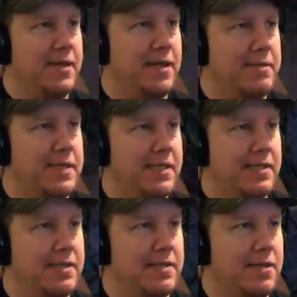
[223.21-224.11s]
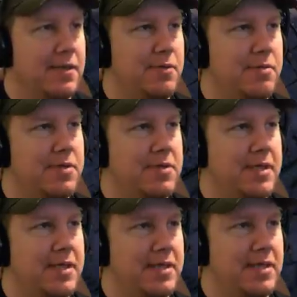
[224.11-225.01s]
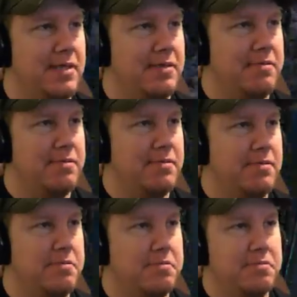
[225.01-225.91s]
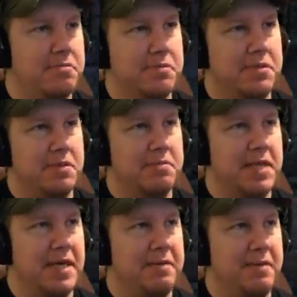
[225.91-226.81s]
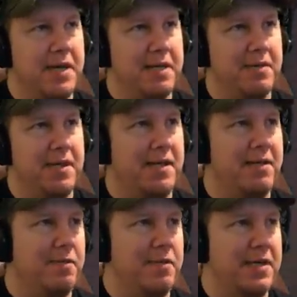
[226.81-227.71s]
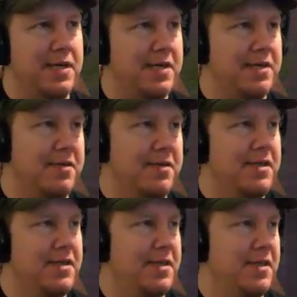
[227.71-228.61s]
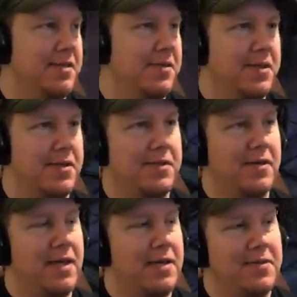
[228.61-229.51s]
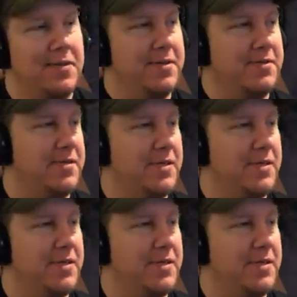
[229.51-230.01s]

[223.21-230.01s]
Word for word: I mean, I almost think that sometime I might have a pocket healer. I, don't know. I don't know.